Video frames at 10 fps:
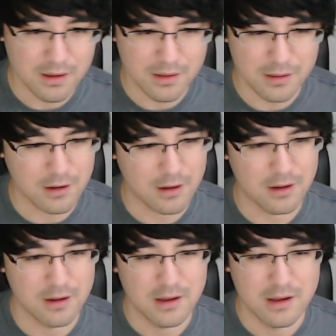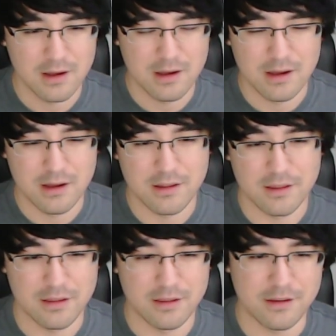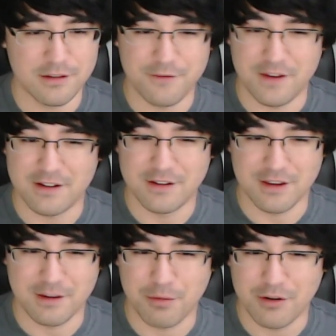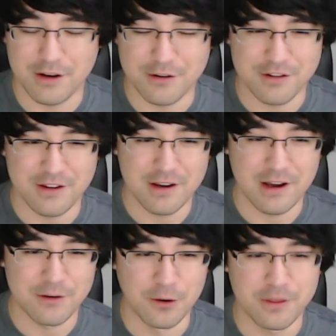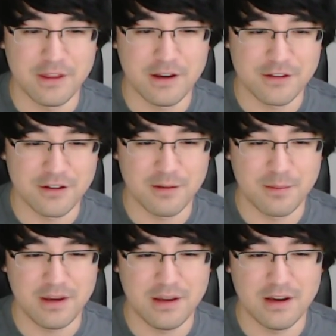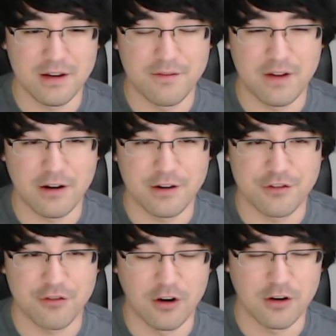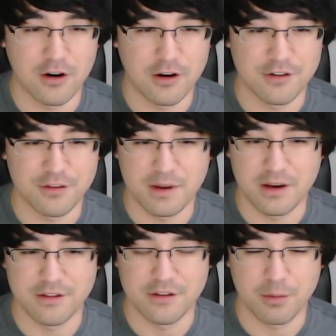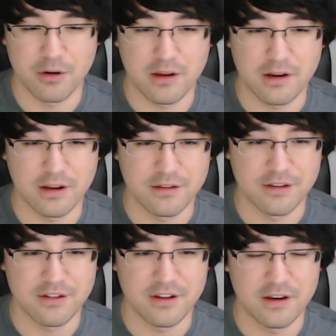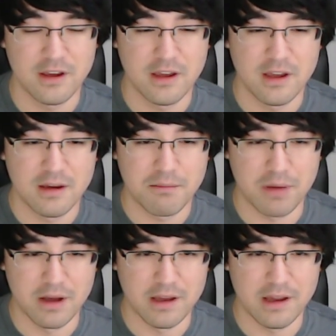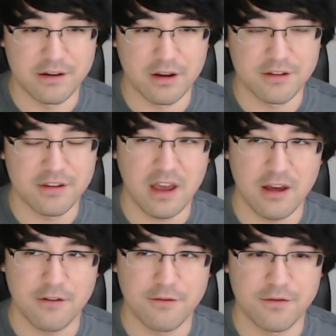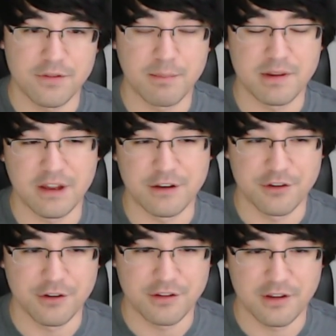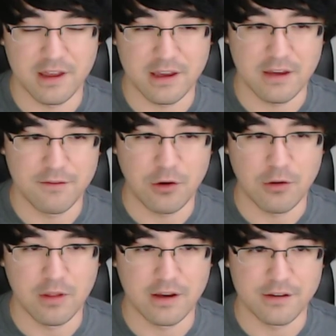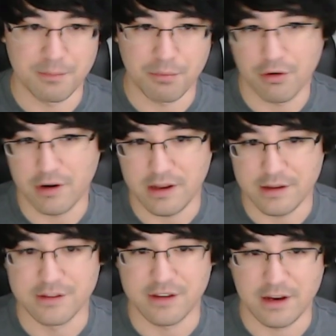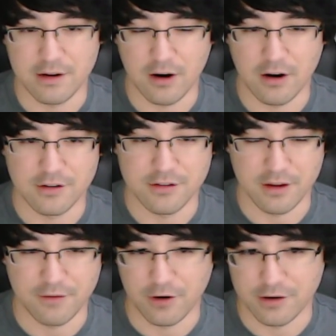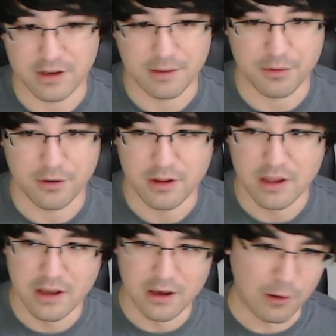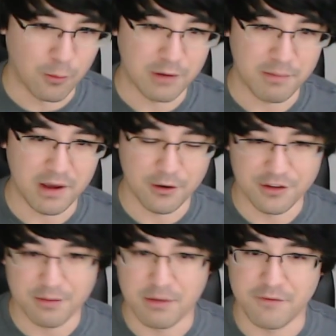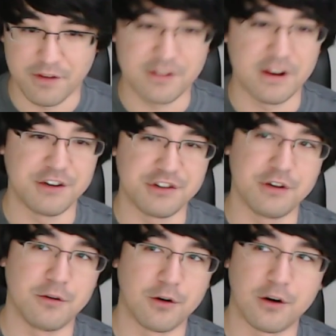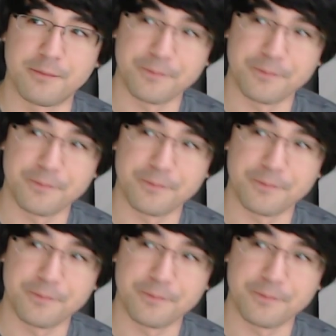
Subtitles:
The This effect is like pretty interesting. I don't think it's going to be a very strong card just because it's pretty inconsistent, but it does have the potential to like give you like some pretty insane cards, like for example, a 1 mana Ultimate Infestation or